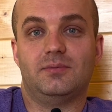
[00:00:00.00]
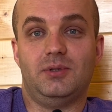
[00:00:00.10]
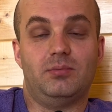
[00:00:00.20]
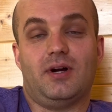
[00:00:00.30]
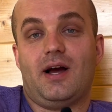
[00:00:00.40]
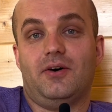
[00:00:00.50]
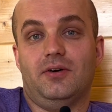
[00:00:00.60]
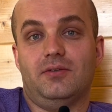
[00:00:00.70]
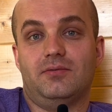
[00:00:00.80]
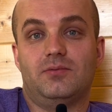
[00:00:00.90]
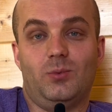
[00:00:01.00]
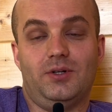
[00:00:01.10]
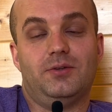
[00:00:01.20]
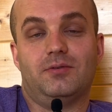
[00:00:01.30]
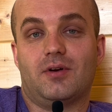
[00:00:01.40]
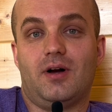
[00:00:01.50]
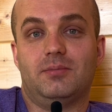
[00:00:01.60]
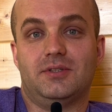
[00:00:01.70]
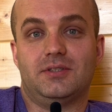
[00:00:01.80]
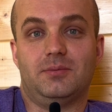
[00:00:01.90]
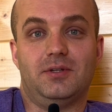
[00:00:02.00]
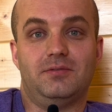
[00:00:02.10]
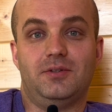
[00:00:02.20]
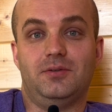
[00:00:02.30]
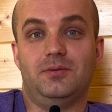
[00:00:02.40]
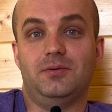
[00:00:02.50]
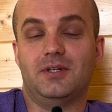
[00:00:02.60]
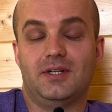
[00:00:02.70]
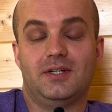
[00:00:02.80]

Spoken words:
Be proud of what you've accomplished. I mean, if you